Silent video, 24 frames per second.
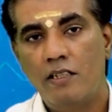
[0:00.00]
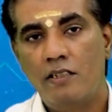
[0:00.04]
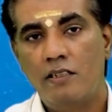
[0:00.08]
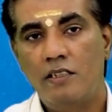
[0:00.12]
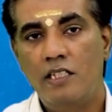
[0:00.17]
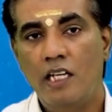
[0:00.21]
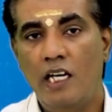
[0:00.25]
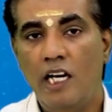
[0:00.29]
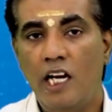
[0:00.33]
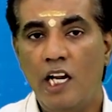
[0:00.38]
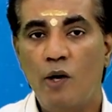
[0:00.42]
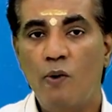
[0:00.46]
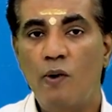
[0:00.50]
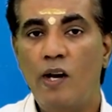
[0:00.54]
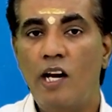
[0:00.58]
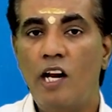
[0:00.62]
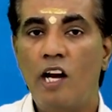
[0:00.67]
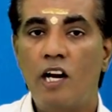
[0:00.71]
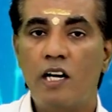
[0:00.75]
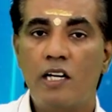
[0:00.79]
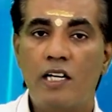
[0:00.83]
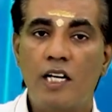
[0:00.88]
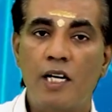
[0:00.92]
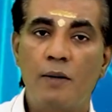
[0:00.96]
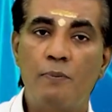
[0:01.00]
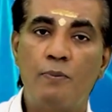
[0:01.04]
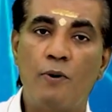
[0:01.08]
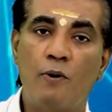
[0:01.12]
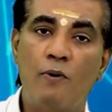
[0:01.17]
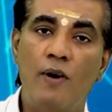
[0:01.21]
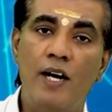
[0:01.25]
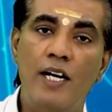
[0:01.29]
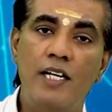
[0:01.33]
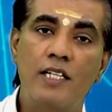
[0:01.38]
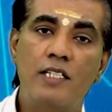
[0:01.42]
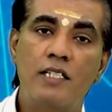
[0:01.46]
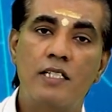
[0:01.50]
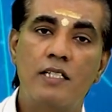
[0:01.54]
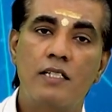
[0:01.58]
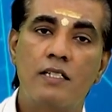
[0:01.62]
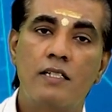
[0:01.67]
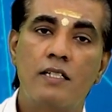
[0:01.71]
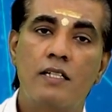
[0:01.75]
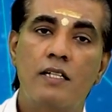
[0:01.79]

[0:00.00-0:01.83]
The lingual artery provides